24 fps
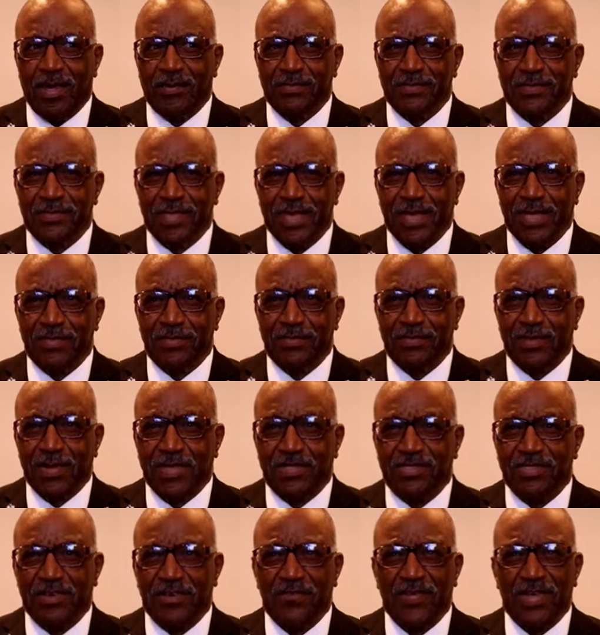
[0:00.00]
and I'm saying
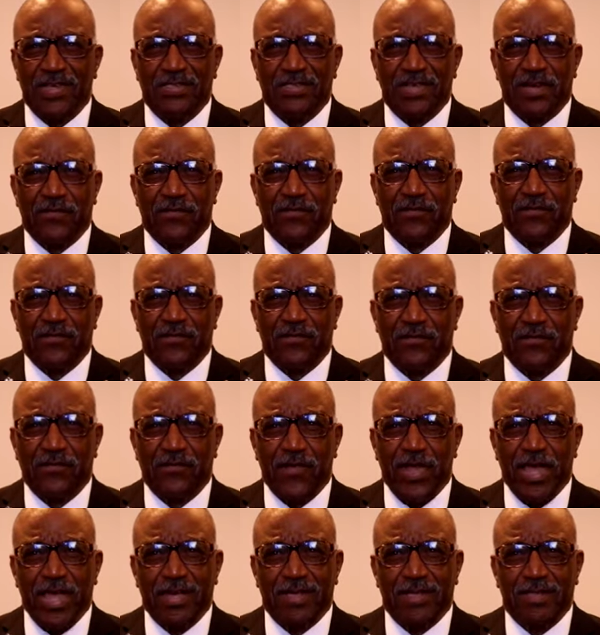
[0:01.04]
to myself as I
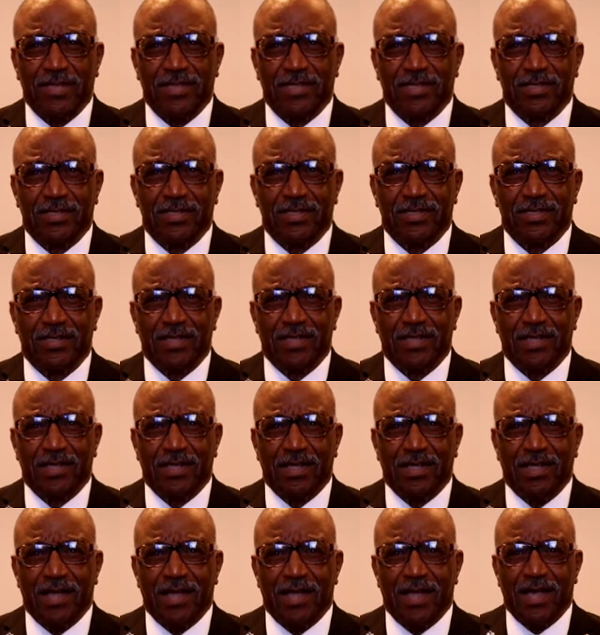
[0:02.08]
read it,
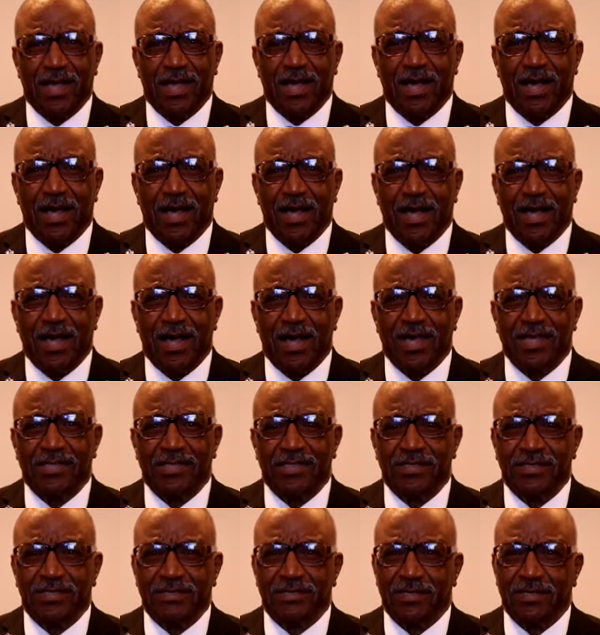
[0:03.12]

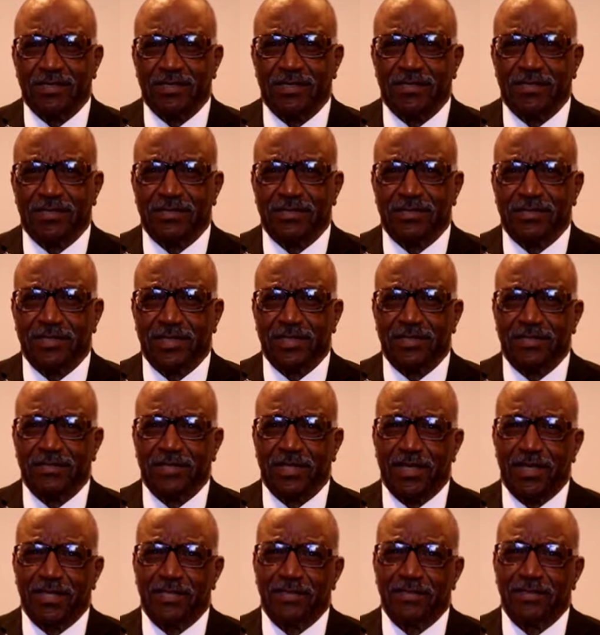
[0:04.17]
I said,
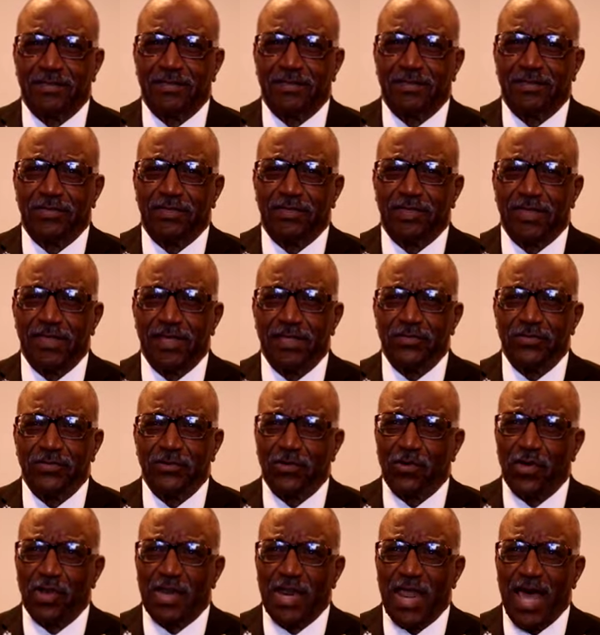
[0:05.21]
said that he
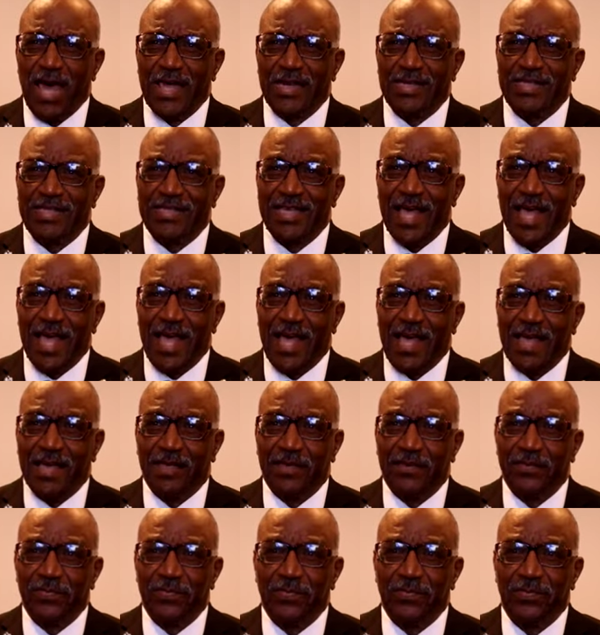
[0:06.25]
took a lot of
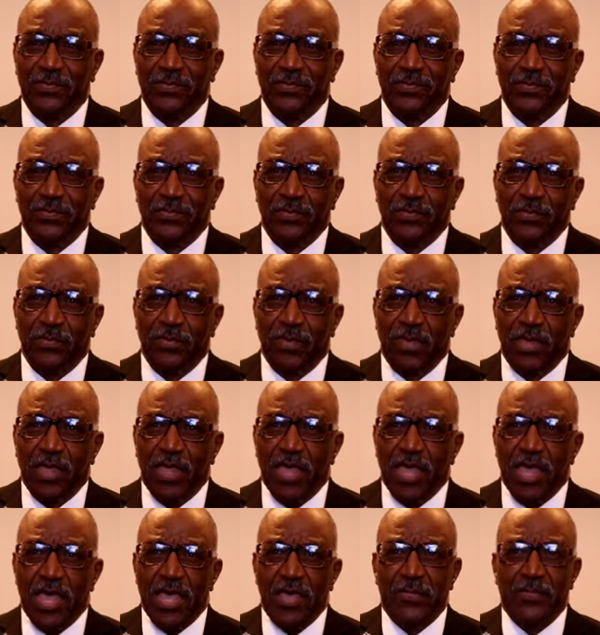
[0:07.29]
time
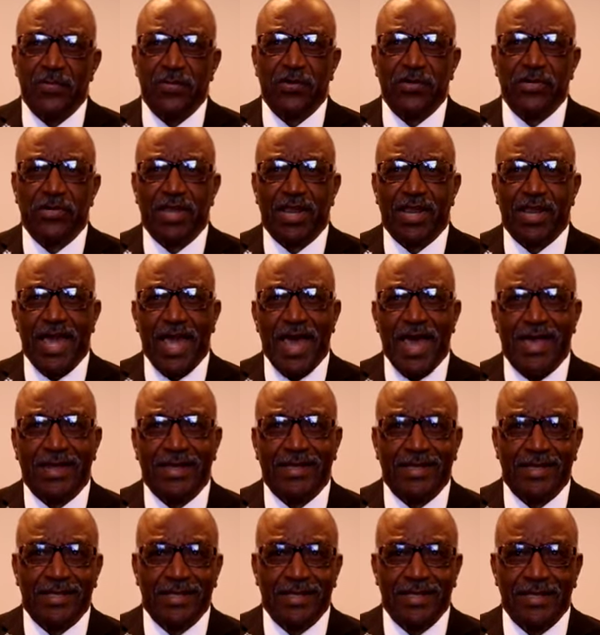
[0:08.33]
and put a
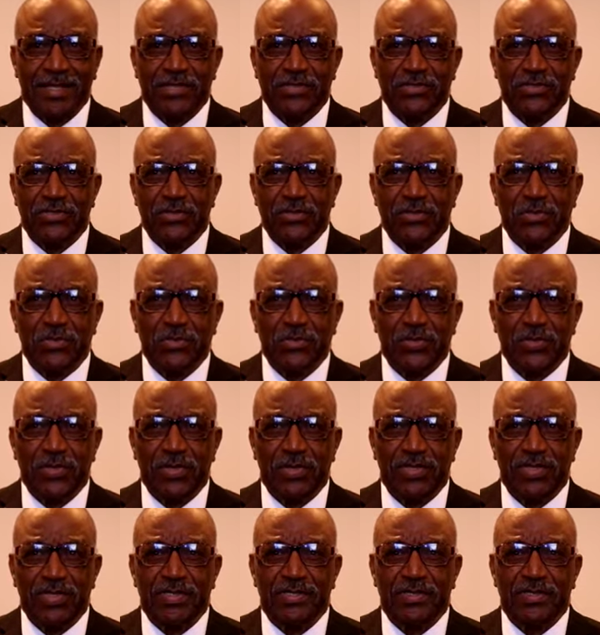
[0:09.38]
lot
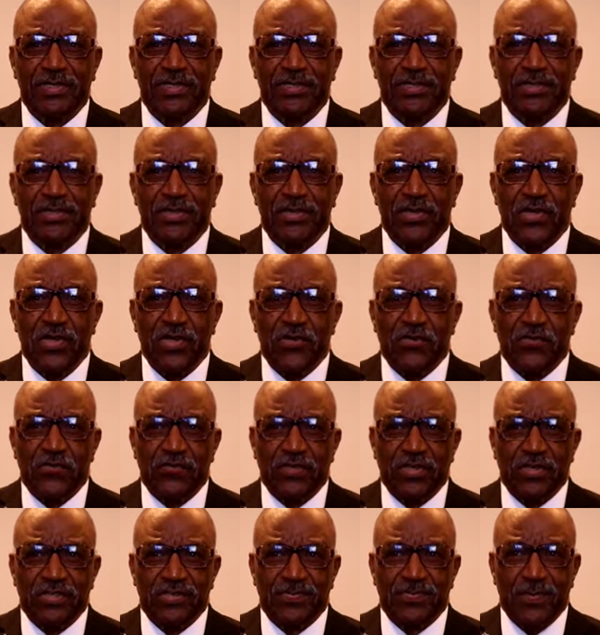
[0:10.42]
into his
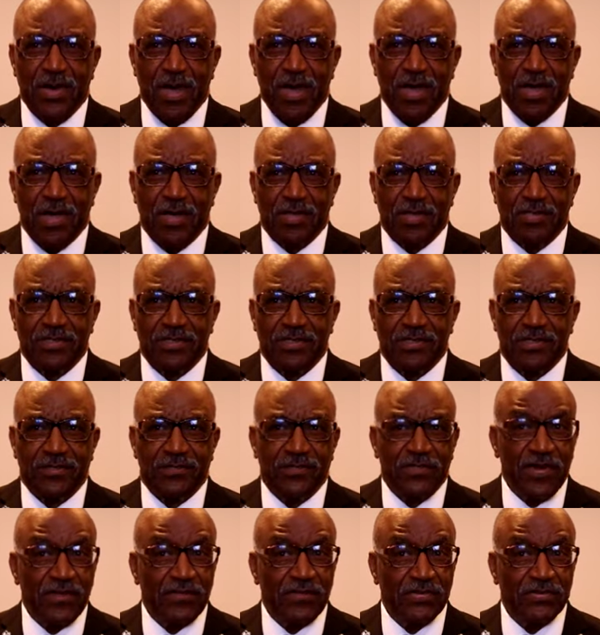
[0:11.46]
response
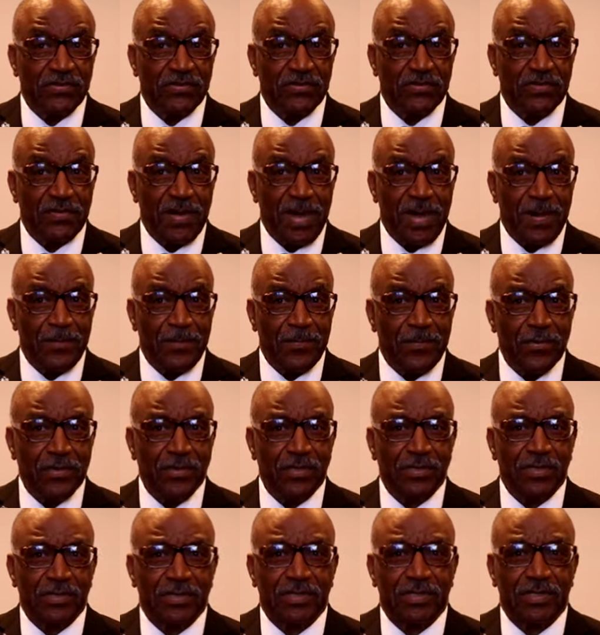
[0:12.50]
in reference to my
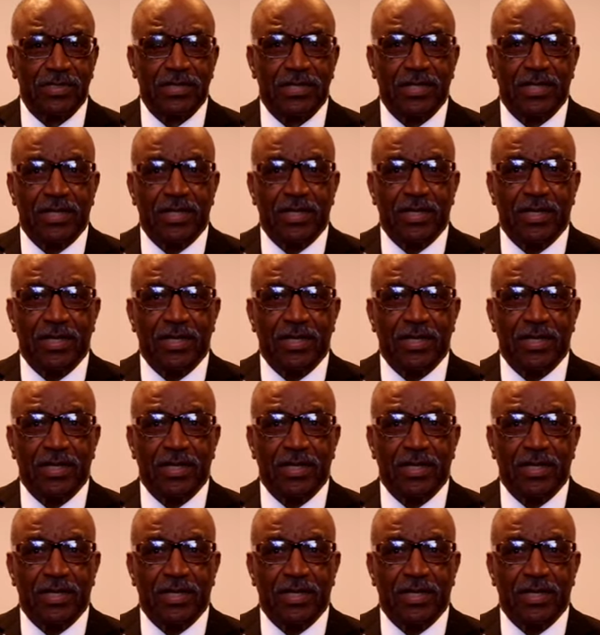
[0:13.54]
book